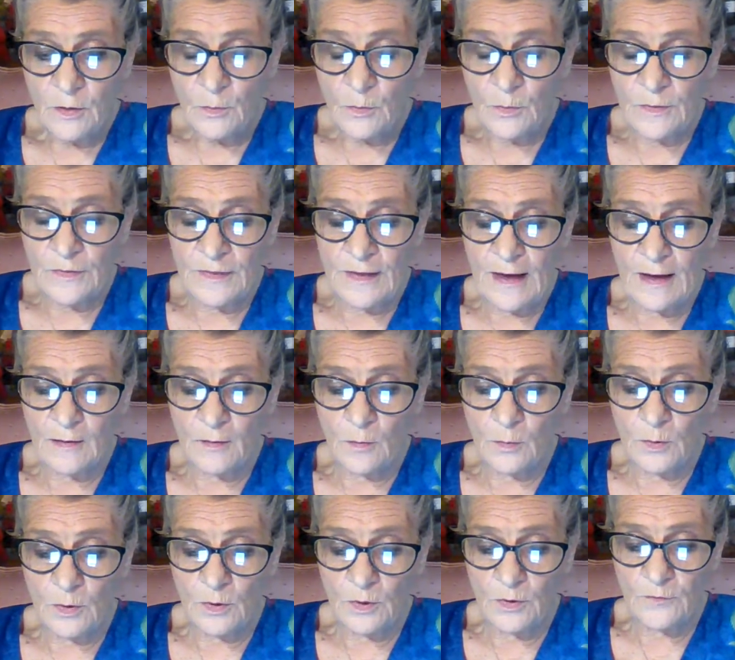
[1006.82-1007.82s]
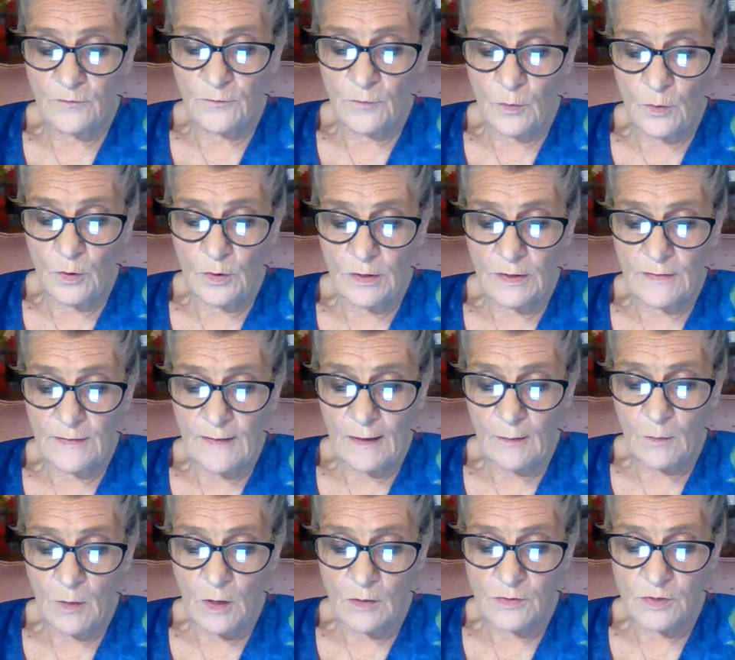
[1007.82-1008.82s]
Without a word of warning,
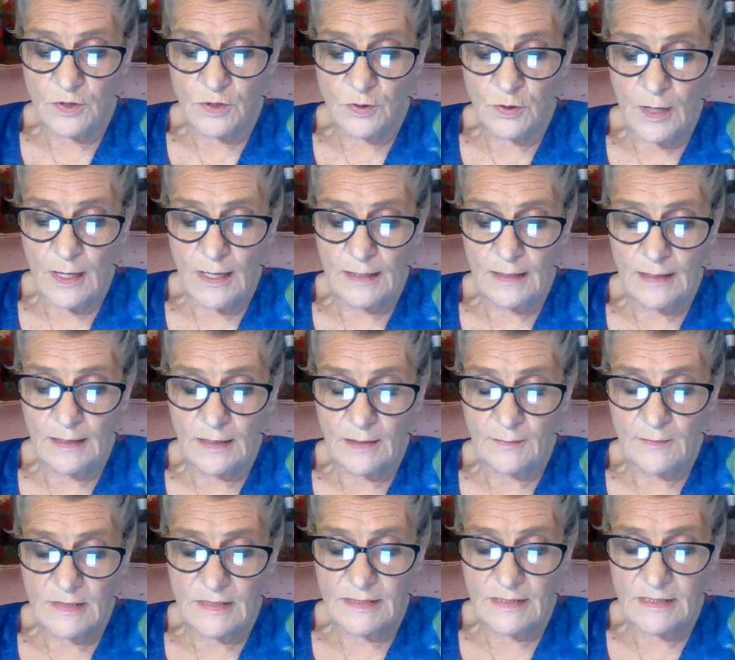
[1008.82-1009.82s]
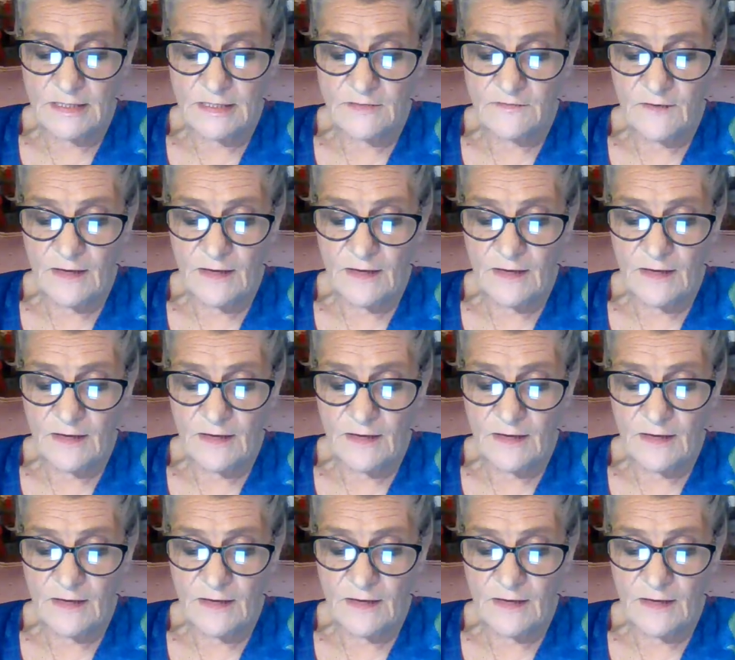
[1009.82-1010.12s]
they walked straight into Mrs.